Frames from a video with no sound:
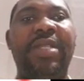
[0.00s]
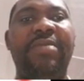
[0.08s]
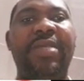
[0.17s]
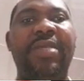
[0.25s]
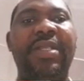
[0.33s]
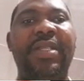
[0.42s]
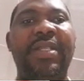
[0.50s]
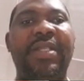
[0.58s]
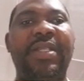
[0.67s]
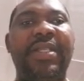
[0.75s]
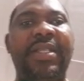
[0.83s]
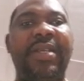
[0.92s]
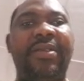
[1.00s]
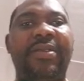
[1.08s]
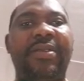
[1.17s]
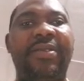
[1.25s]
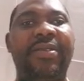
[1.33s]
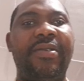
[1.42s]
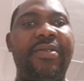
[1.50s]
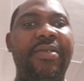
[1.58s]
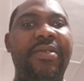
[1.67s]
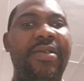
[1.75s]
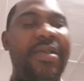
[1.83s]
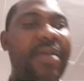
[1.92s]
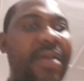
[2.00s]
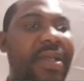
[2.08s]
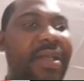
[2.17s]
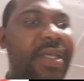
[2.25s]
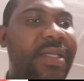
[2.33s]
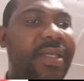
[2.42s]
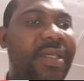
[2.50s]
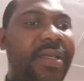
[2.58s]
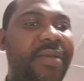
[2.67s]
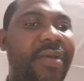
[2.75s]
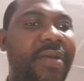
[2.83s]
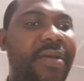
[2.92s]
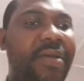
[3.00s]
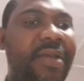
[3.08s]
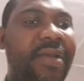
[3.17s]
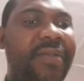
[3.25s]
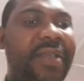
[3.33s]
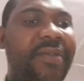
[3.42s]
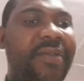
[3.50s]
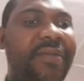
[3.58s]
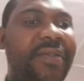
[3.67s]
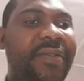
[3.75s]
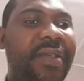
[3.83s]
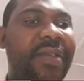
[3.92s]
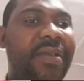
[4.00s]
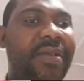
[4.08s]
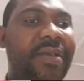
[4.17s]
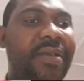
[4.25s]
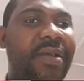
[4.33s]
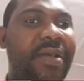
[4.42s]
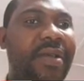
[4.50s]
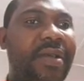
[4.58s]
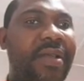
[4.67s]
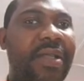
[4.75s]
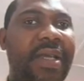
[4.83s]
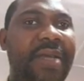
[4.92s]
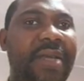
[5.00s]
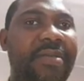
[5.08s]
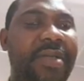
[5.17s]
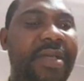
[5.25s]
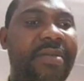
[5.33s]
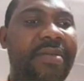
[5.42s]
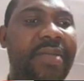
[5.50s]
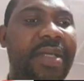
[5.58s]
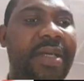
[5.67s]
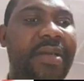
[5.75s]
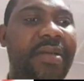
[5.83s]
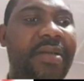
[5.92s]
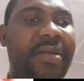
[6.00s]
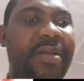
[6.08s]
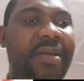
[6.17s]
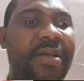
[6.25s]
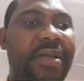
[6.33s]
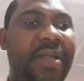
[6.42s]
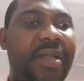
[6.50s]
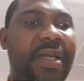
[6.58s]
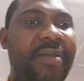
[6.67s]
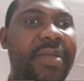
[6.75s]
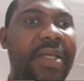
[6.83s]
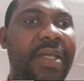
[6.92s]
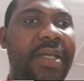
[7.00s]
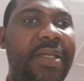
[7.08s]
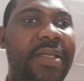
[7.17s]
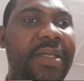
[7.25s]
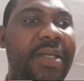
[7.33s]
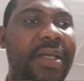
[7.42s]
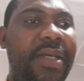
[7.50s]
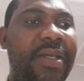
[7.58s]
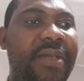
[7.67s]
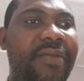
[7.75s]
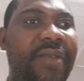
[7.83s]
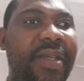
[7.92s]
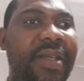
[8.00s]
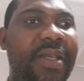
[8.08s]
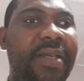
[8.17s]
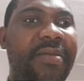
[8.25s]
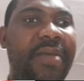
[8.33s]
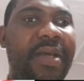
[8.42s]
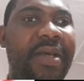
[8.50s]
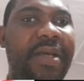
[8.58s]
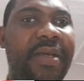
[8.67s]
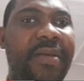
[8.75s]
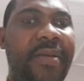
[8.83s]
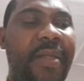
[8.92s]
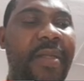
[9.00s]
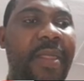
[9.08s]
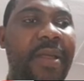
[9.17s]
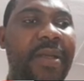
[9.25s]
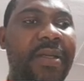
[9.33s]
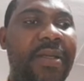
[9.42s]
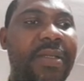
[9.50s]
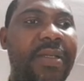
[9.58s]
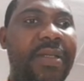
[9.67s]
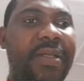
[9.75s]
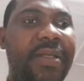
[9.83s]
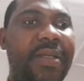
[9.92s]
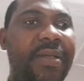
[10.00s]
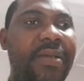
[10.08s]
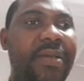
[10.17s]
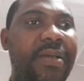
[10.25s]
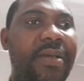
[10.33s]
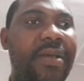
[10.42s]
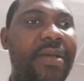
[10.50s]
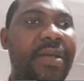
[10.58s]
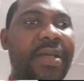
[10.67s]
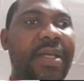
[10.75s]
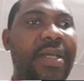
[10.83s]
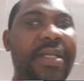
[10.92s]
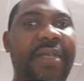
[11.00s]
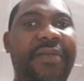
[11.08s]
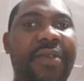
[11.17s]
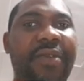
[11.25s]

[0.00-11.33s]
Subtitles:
means 60 seconds. So let's see, we're going to have 750 times 10 times 90, then divided by 60. That's giving us